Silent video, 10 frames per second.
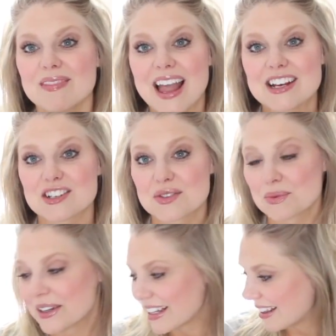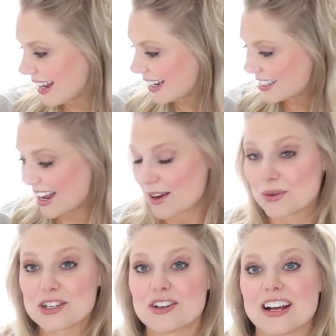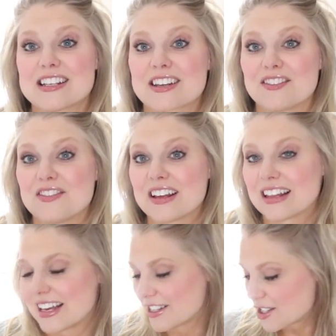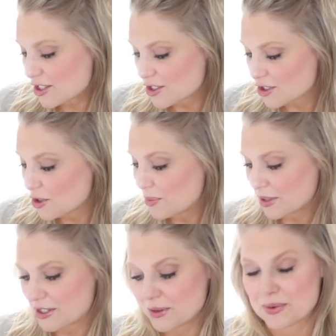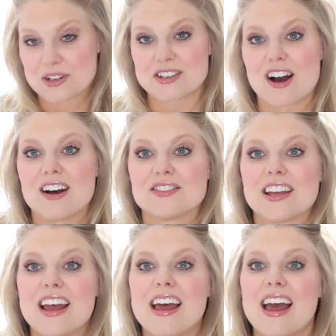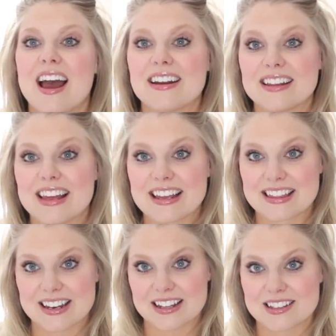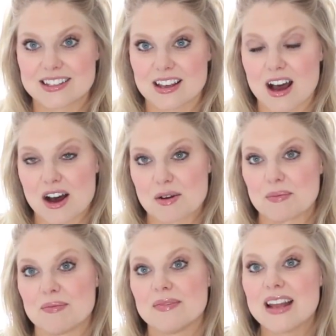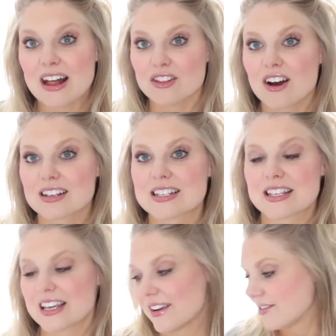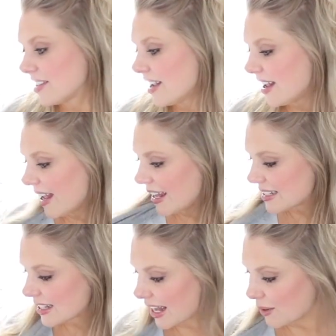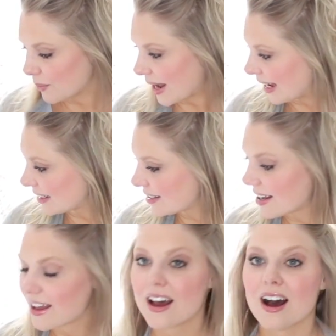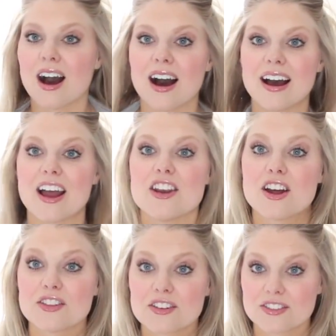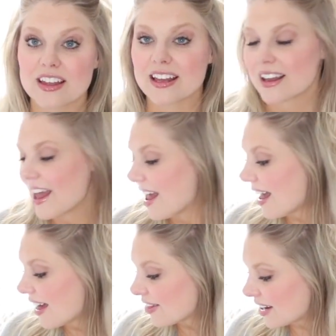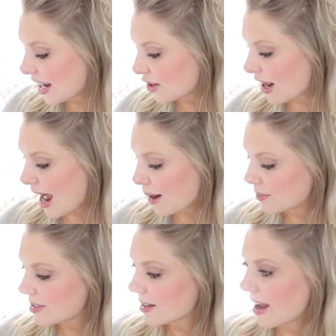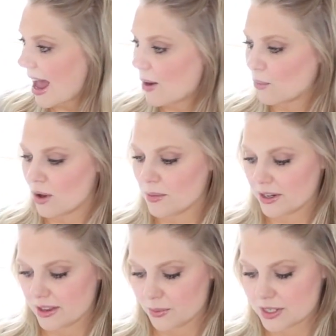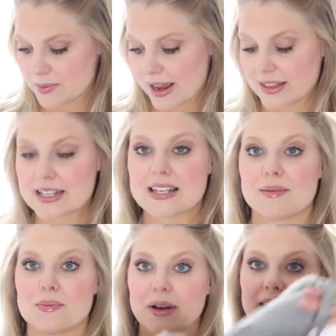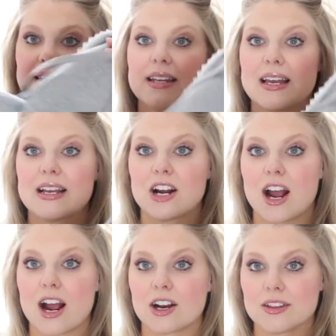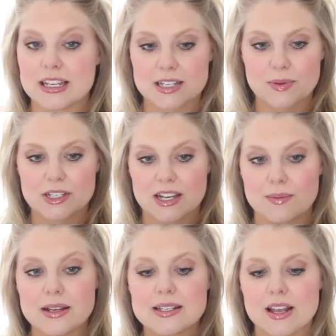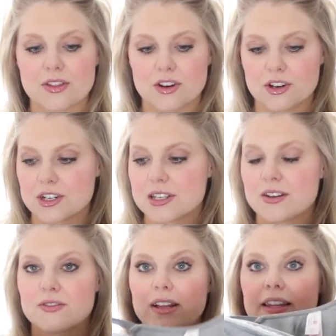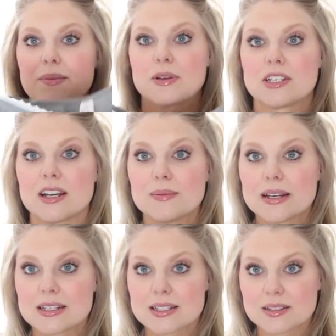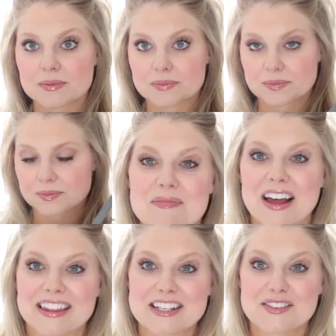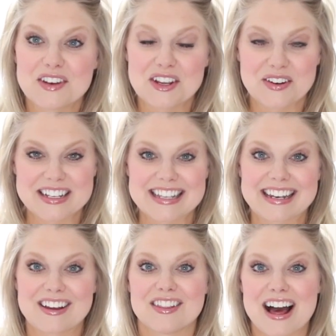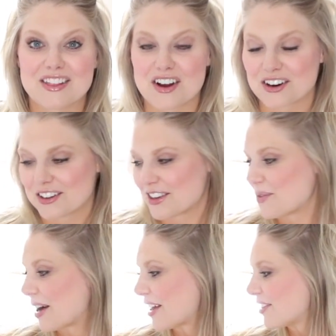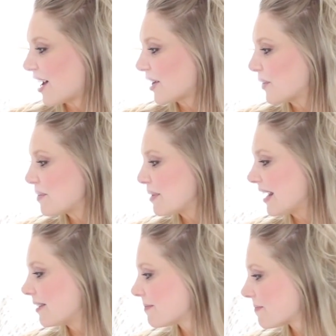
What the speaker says: I just really liked, I wish you guys could feel it, it's super, super soft, and I like that it's not long-sleeved, it's lightweight. Another thing that I grabbed at Walmart that was by the same brand are these pajamas, and they're nursing-friendly pajamas. This video is getting a lot longer than what I thought it would be.